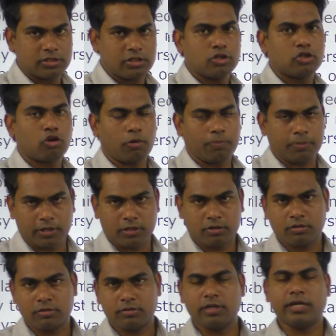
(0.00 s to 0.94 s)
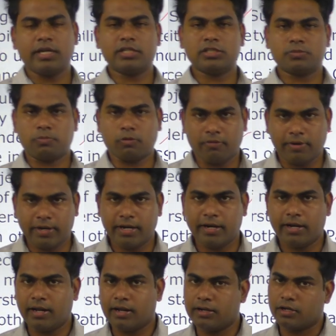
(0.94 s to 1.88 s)
topic, that is
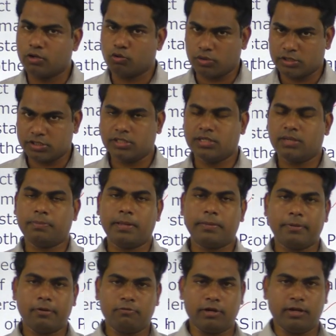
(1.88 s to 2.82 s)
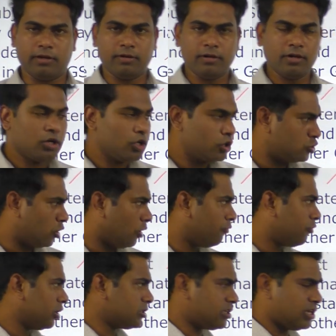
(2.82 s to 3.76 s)
provided to us in the paper one. So
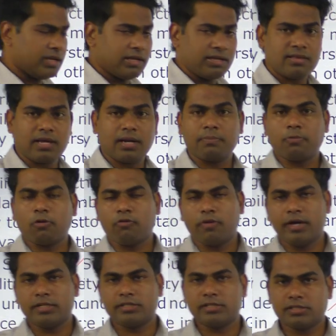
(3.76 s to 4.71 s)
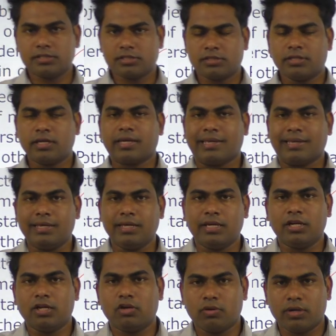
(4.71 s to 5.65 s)
obviously that provides us a
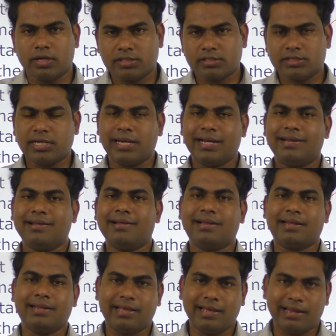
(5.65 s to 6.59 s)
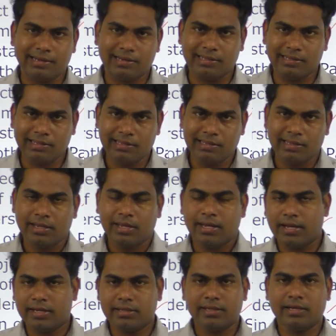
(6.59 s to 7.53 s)
key to understand reality
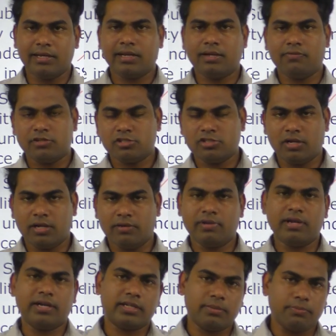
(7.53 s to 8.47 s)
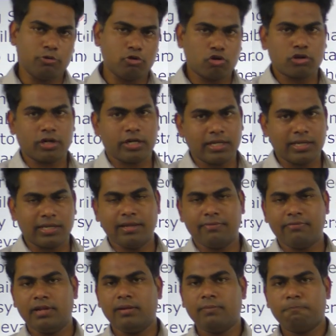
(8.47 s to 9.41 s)
at the individual level, at the bureaucratic
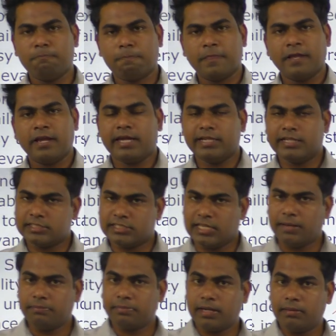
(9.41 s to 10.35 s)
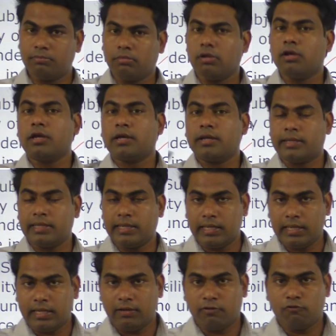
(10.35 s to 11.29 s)
level. At the same time,
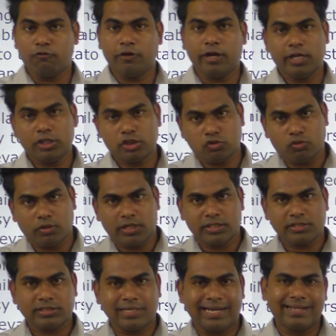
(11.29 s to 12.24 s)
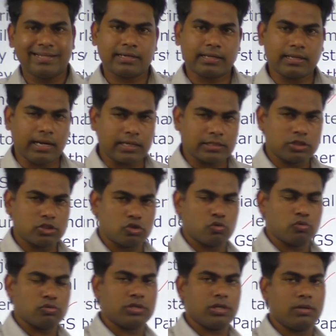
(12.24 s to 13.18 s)
the ways to understand the crux
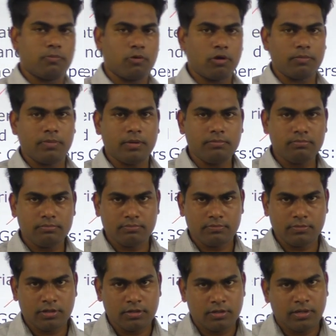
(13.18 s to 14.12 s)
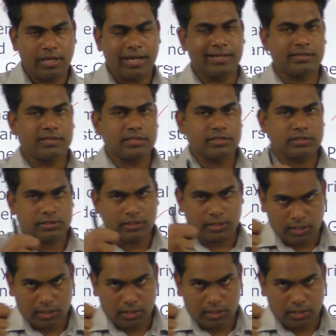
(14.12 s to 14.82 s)
social problem and thus